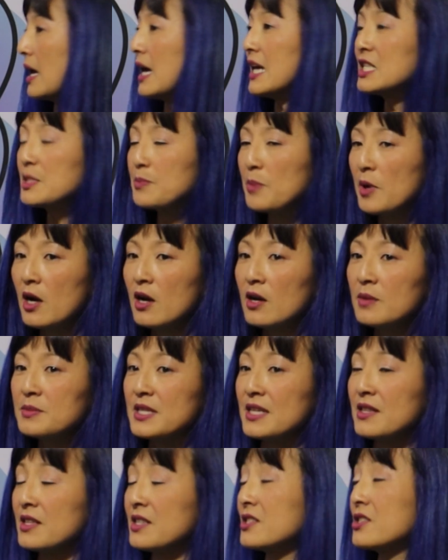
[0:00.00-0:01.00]

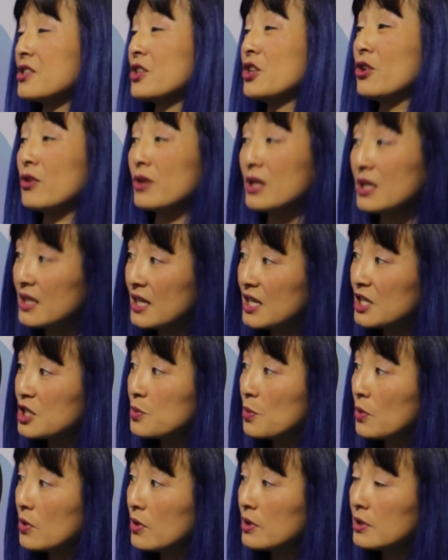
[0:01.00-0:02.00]
SBOMs, and then security
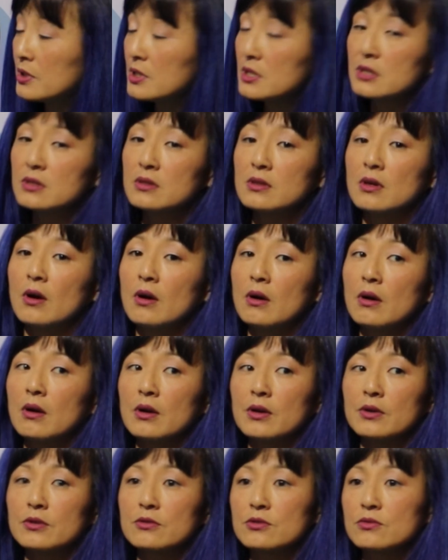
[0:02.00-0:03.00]
dashboards
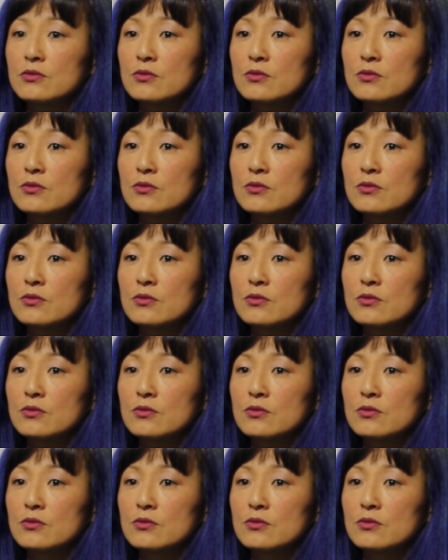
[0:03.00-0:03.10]
are